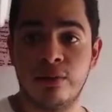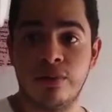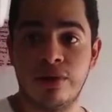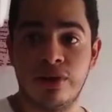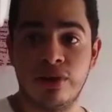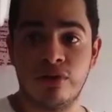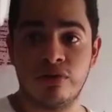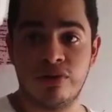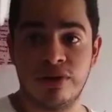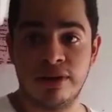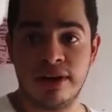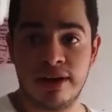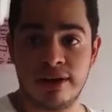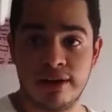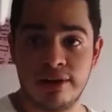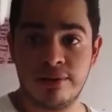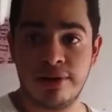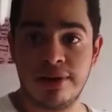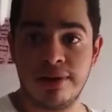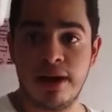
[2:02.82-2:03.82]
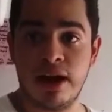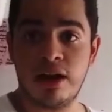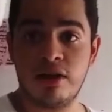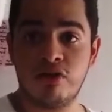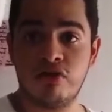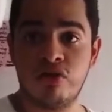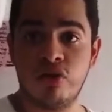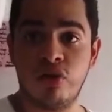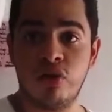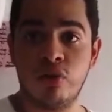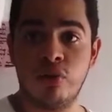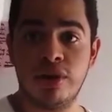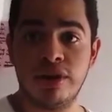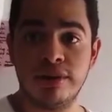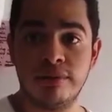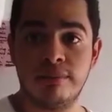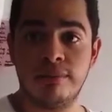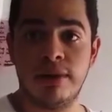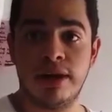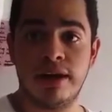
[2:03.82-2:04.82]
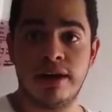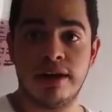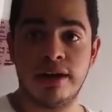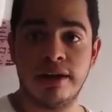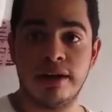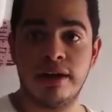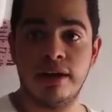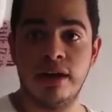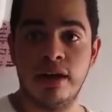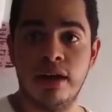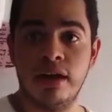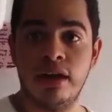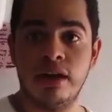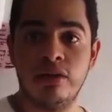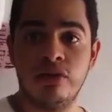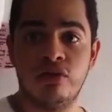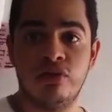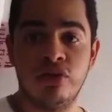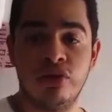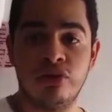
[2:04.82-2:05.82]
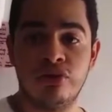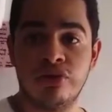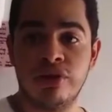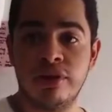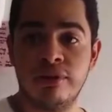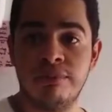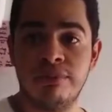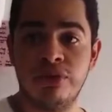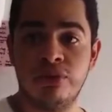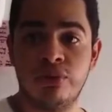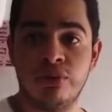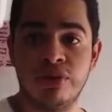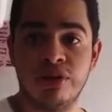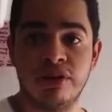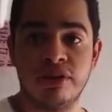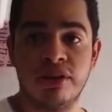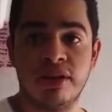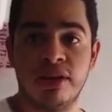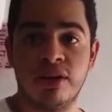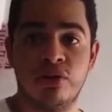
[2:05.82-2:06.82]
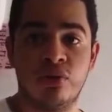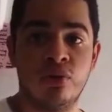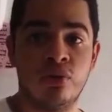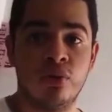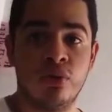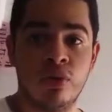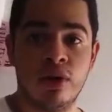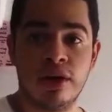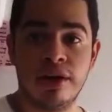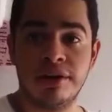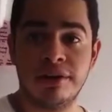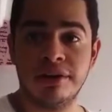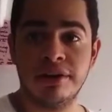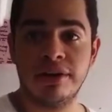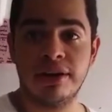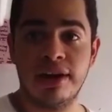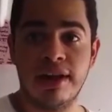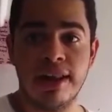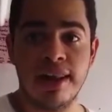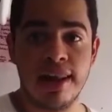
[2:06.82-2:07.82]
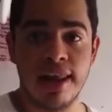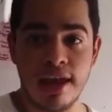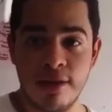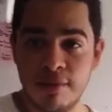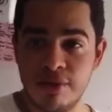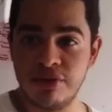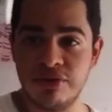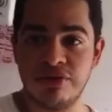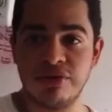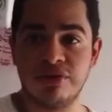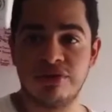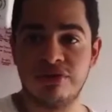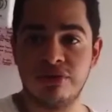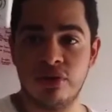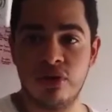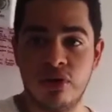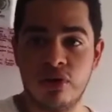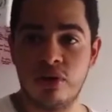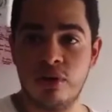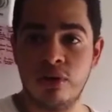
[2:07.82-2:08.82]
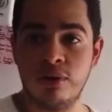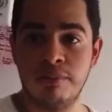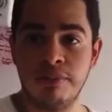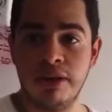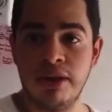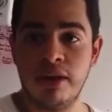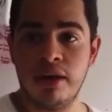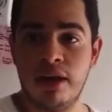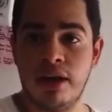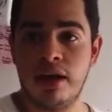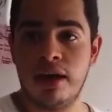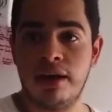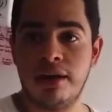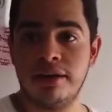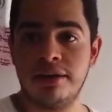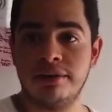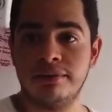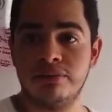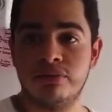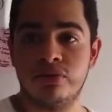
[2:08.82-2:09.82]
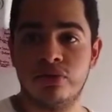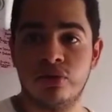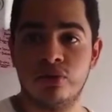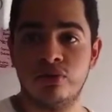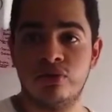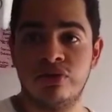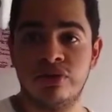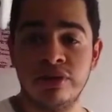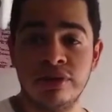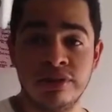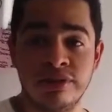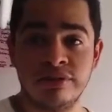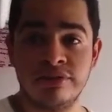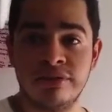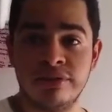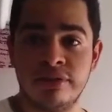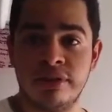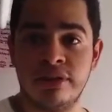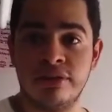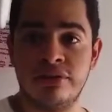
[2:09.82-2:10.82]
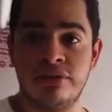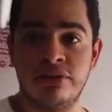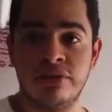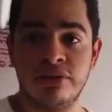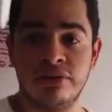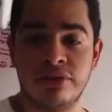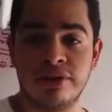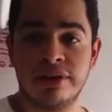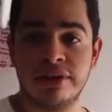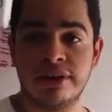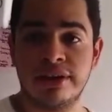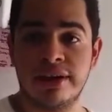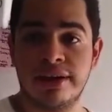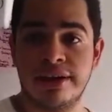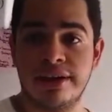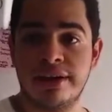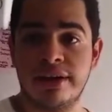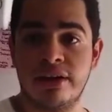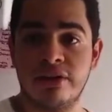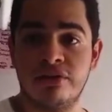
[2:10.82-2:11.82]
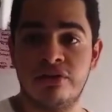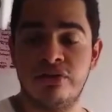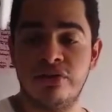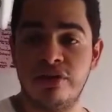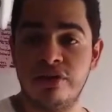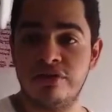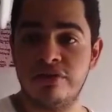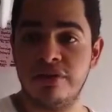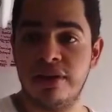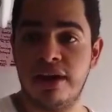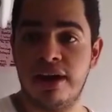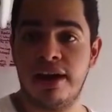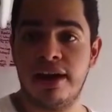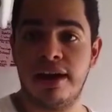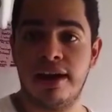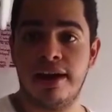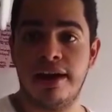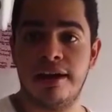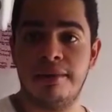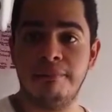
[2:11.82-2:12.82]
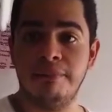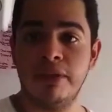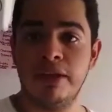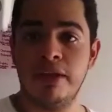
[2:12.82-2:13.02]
queen of the carnival are followed by children between the 2 and 11 years old, and through this, the children can achieve a